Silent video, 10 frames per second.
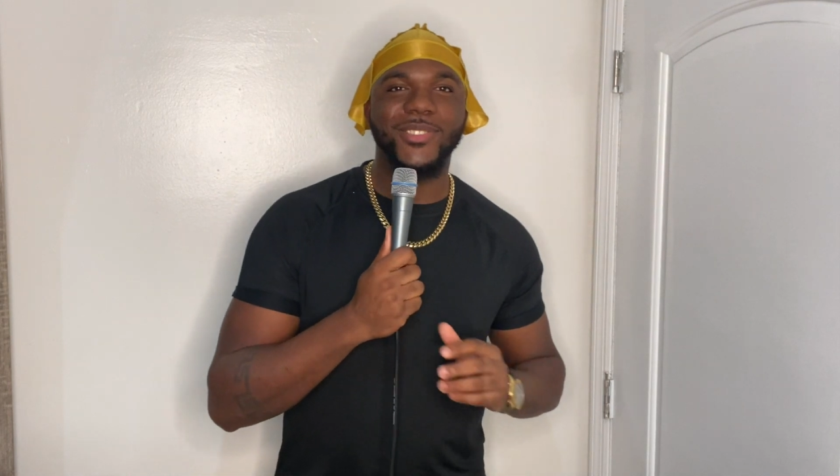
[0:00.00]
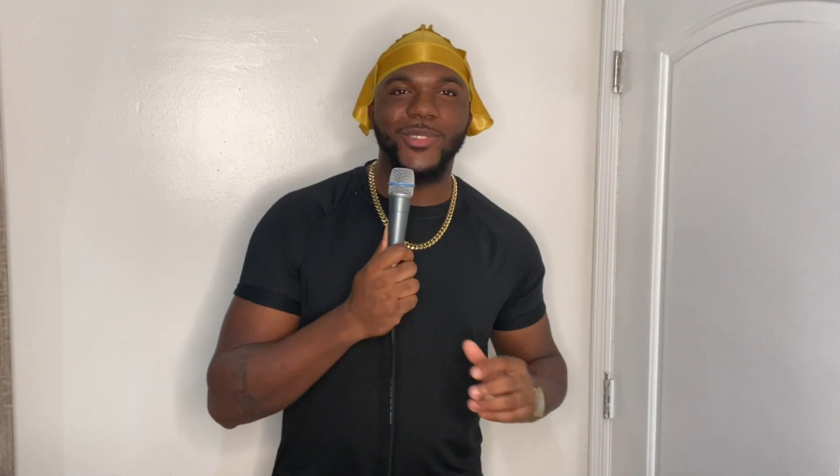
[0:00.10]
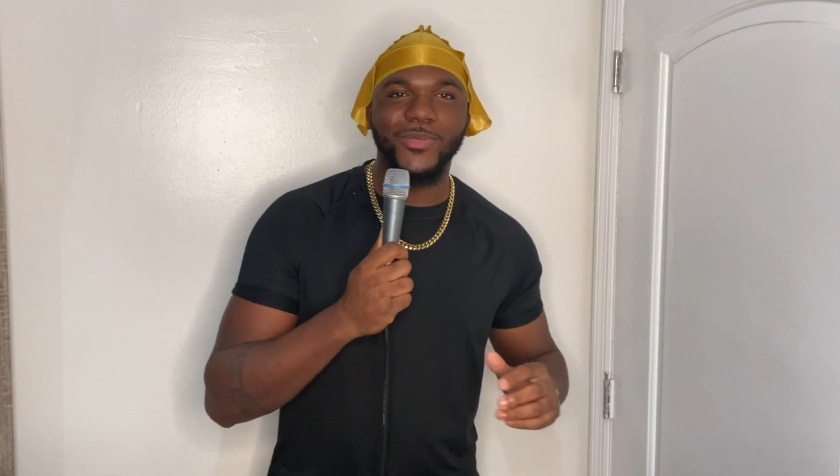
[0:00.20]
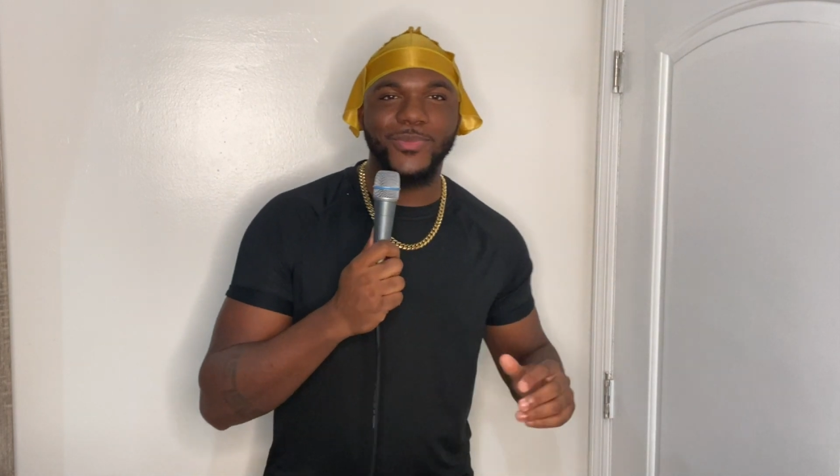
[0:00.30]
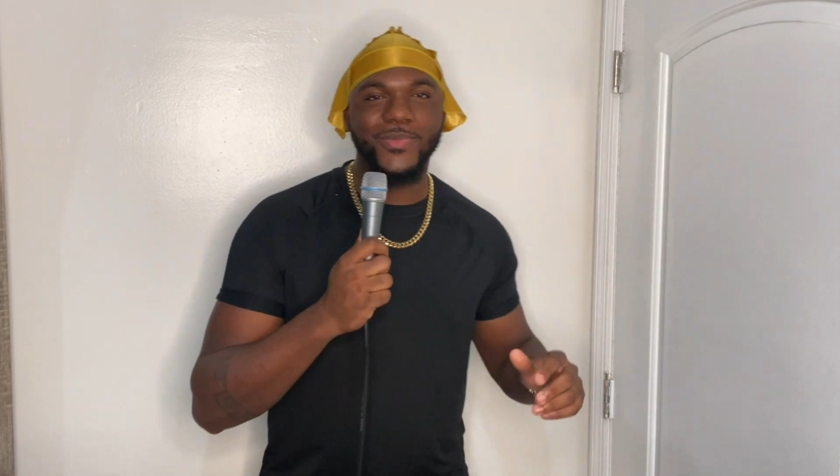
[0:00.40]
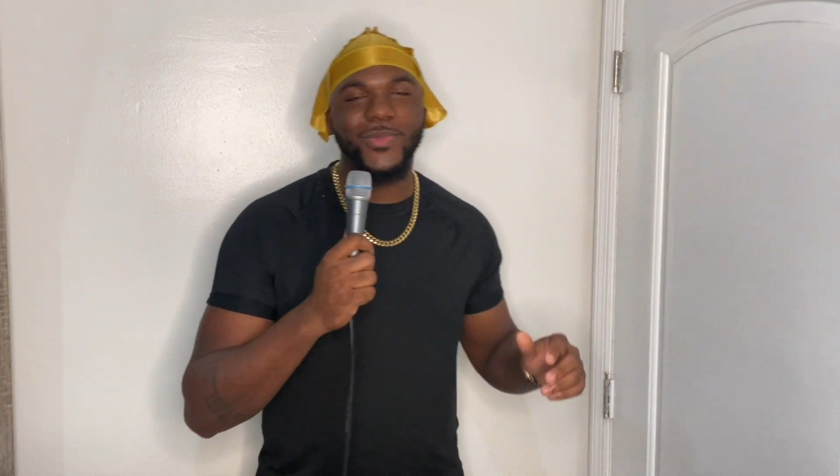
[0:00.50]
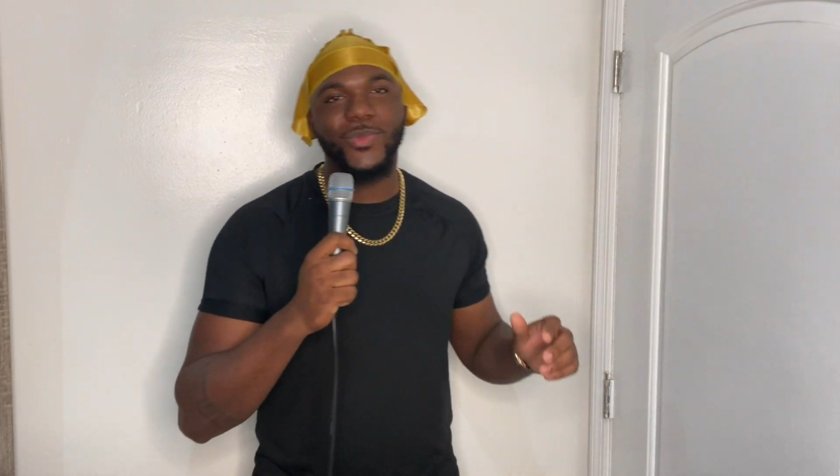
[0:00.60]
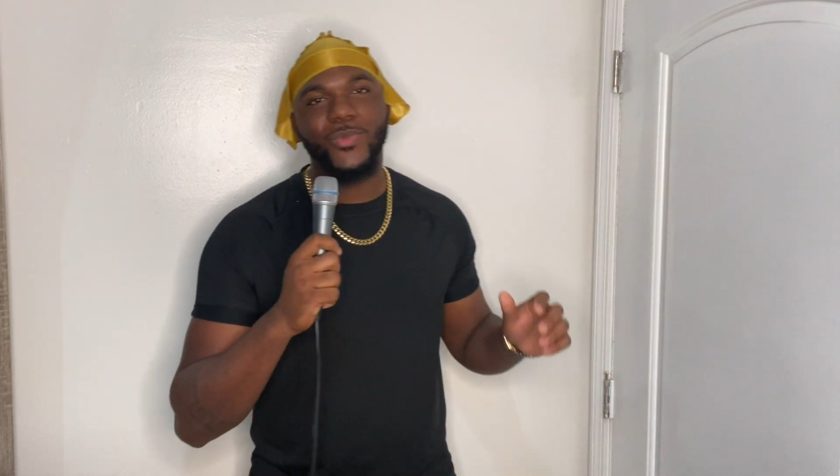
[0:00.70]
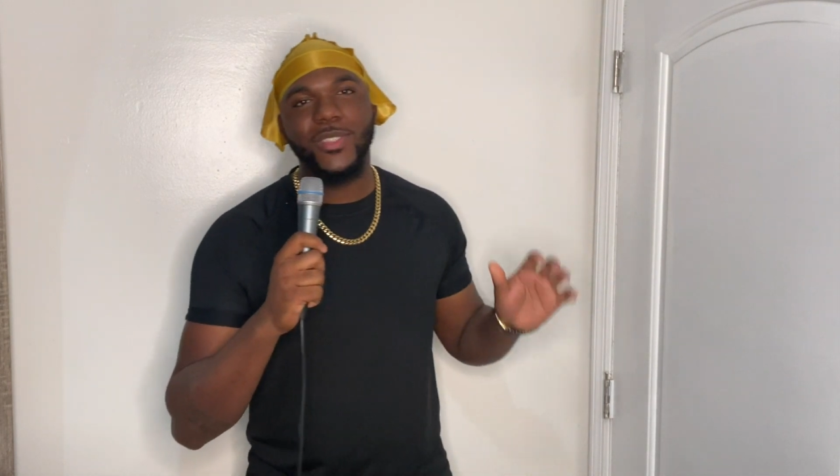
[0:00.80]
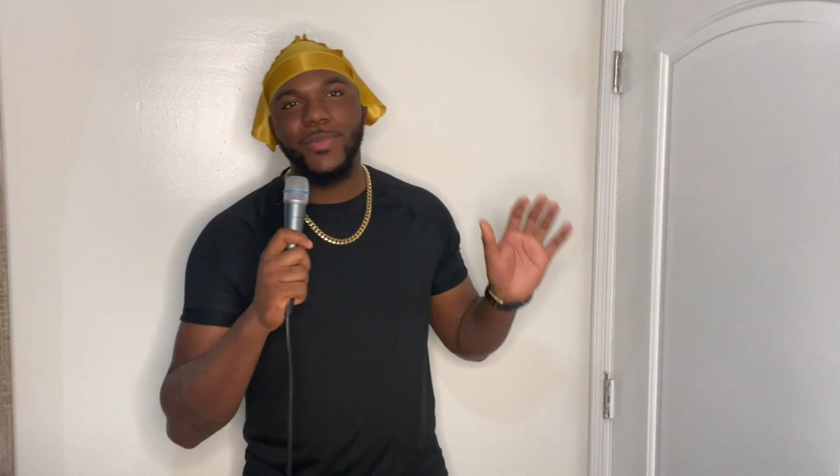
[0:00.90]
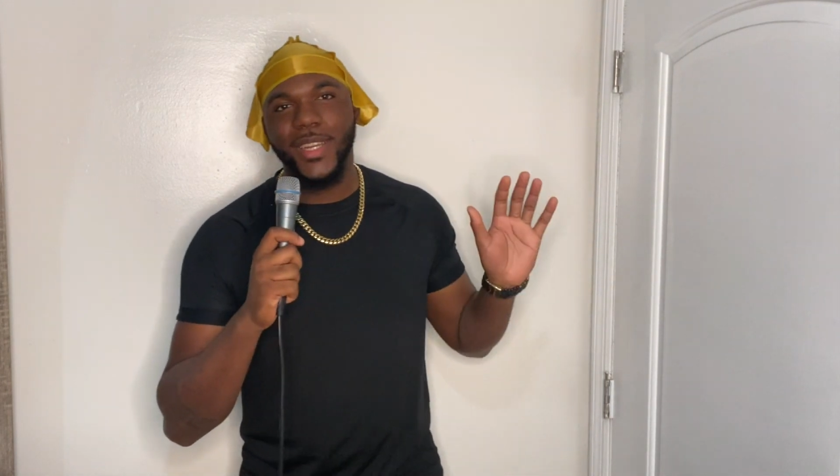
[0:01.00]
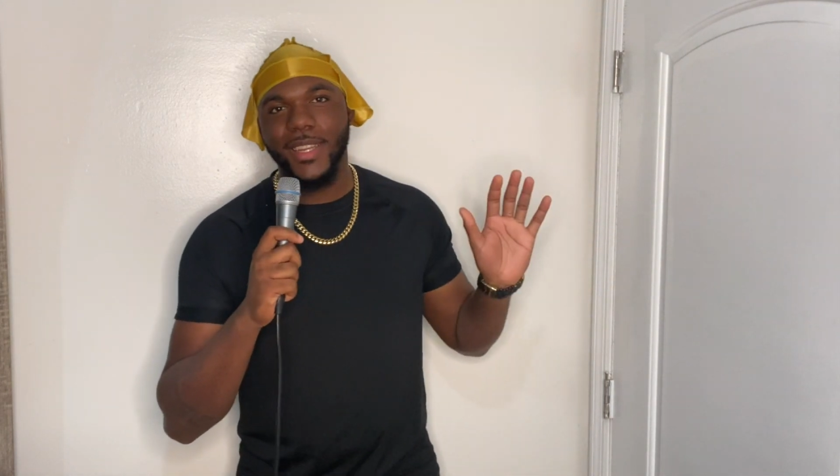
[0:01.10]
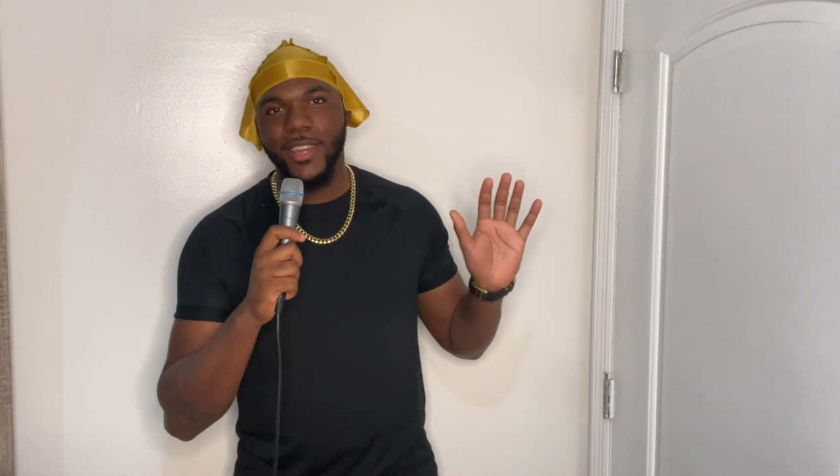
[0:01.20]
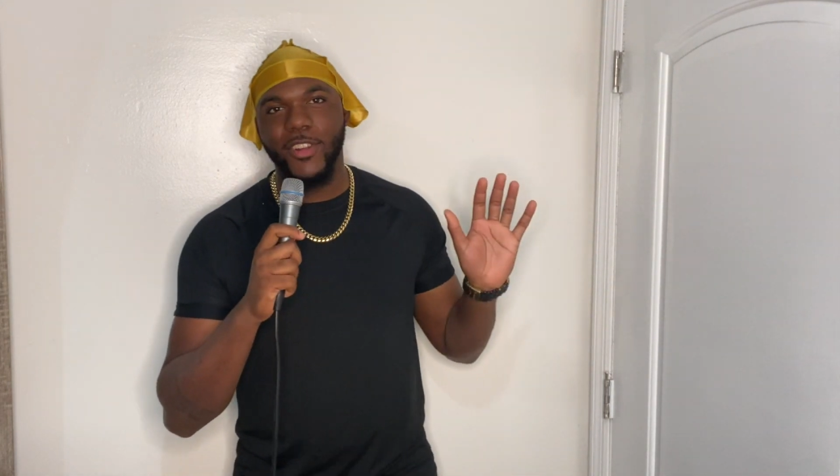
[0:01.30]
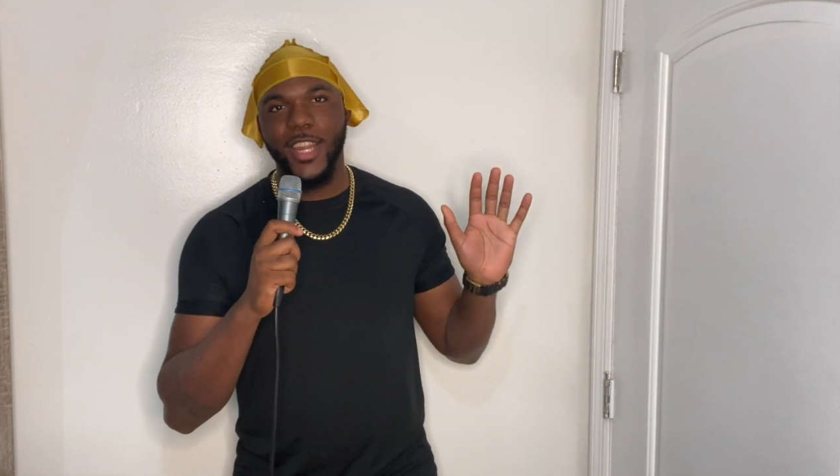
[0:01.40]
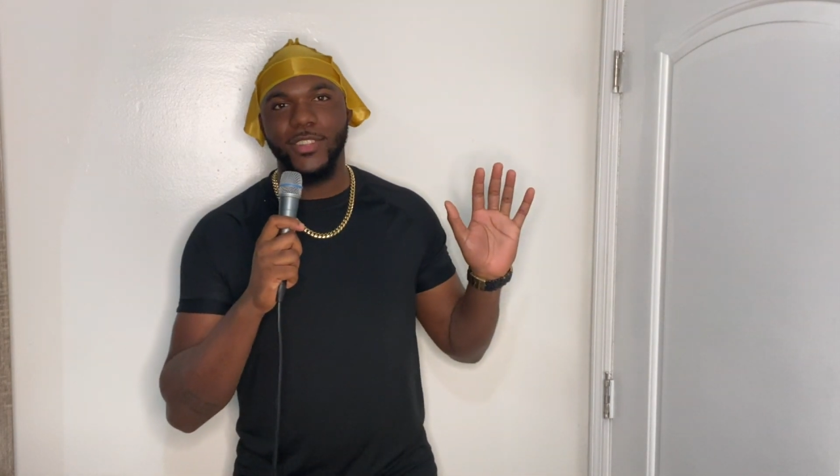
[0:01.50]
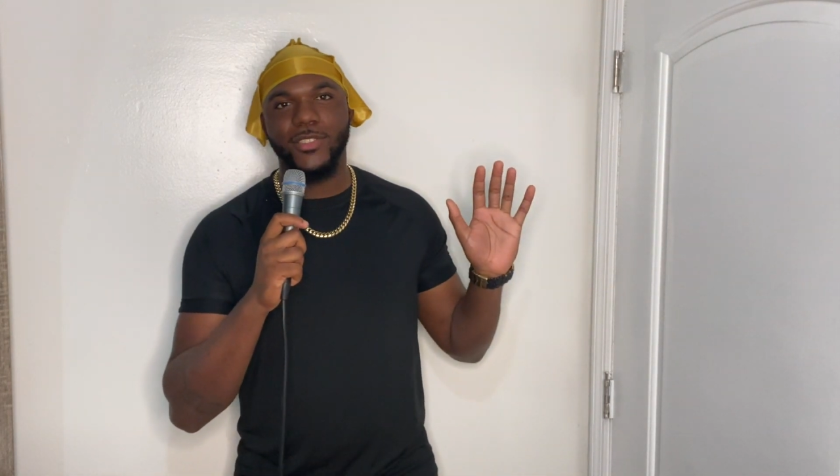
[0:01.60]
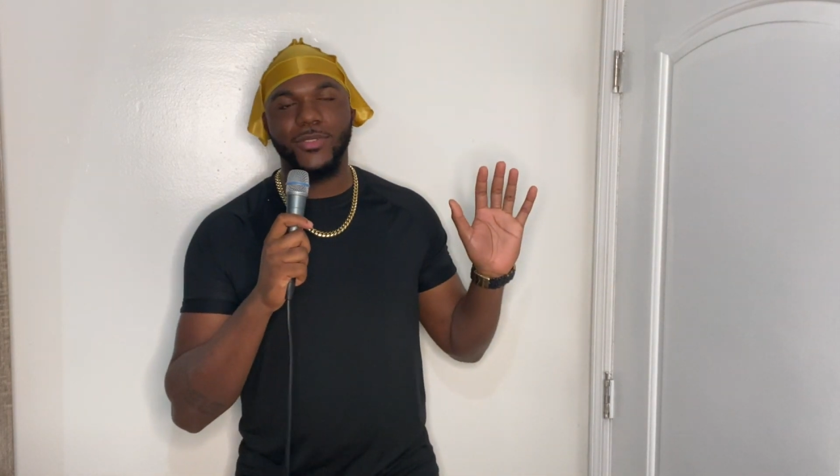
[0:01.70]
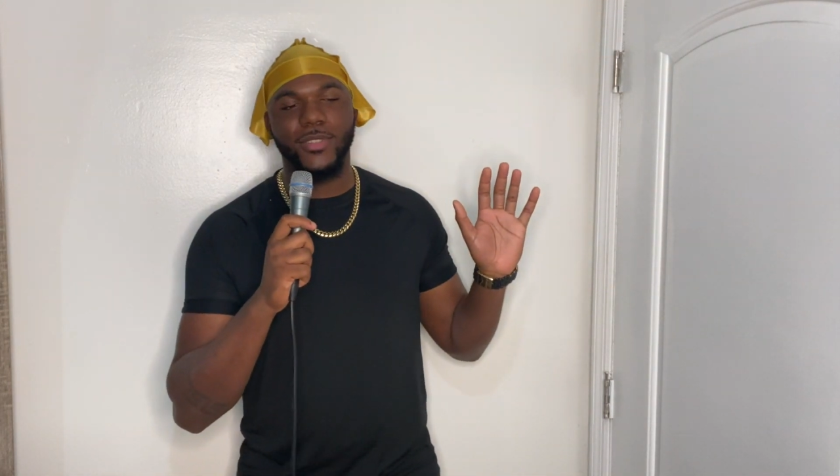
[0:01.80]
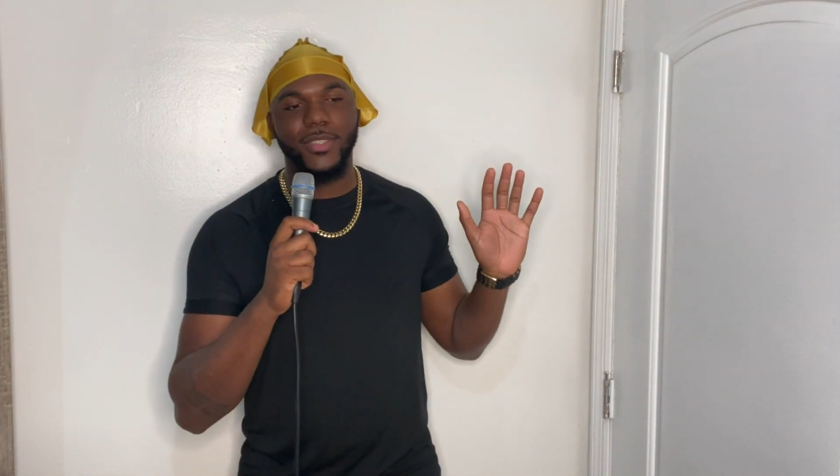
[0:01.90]
So we're about to get right
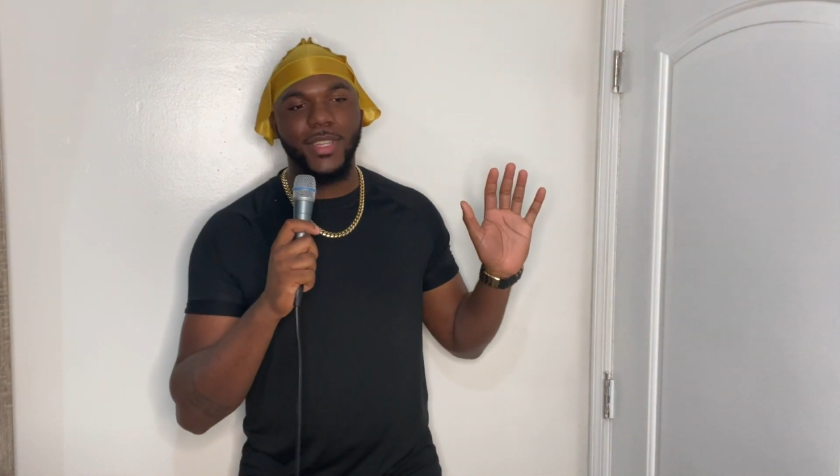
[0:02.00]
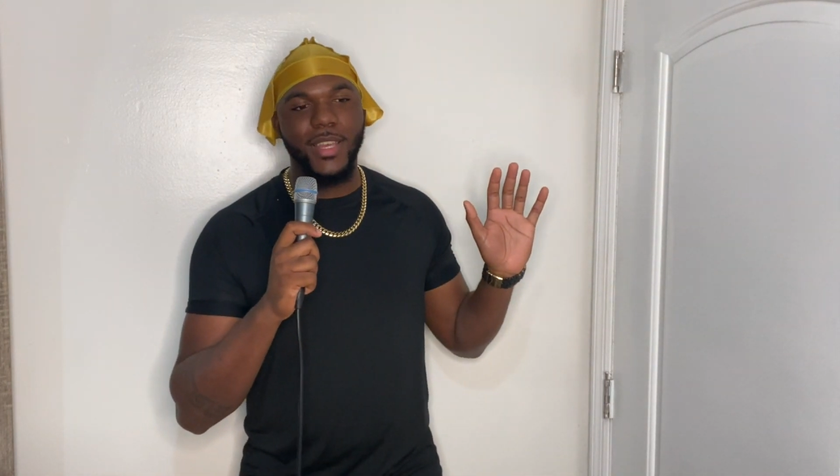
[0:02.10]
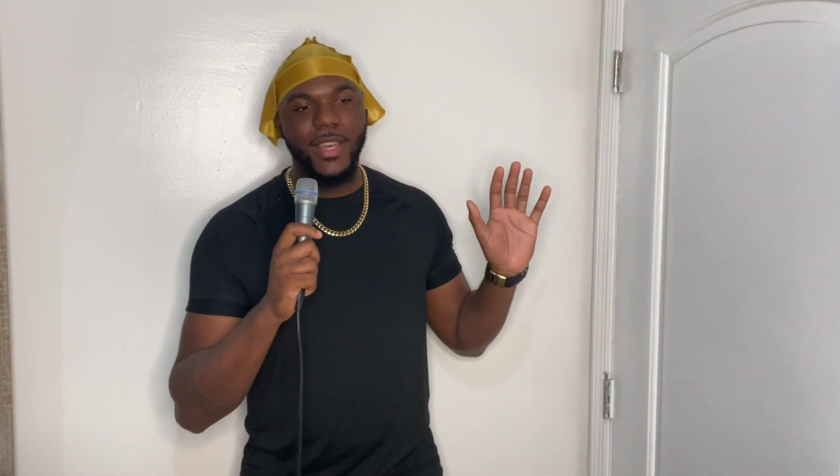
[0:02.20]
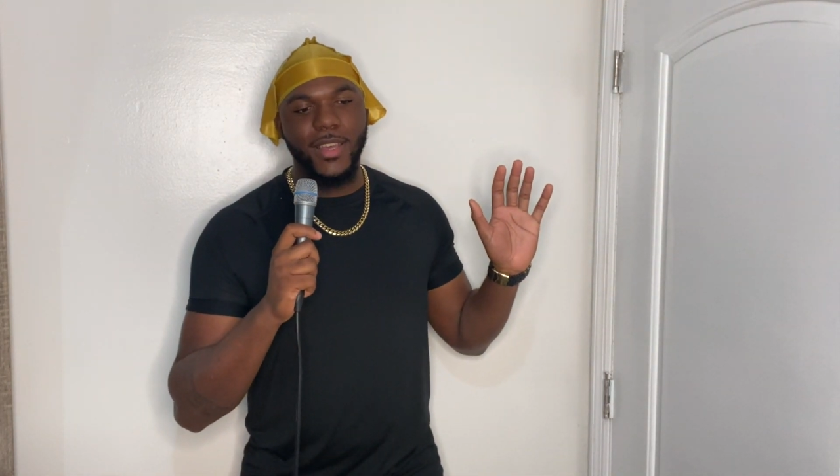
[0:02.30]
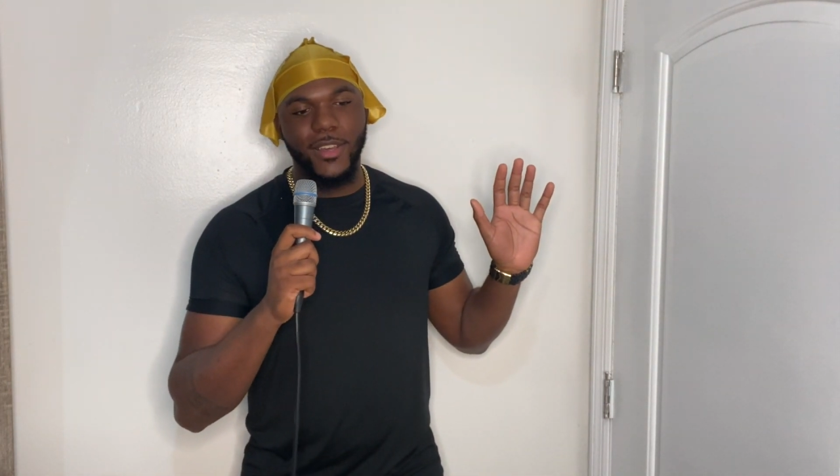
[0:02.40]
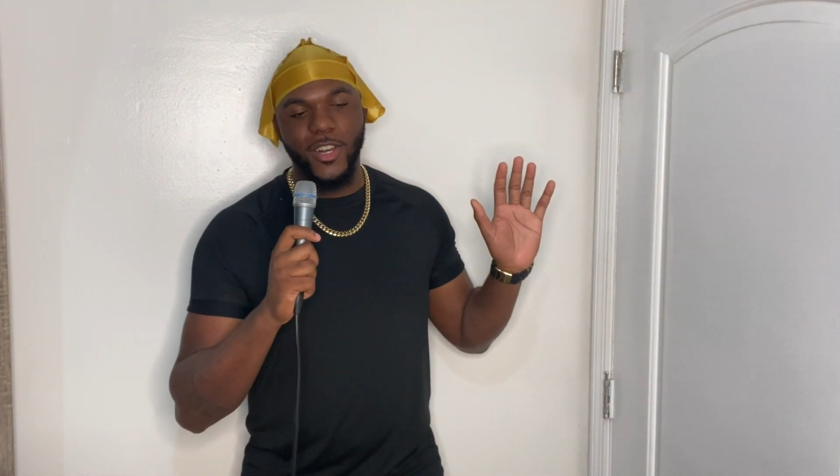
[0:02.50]
into it.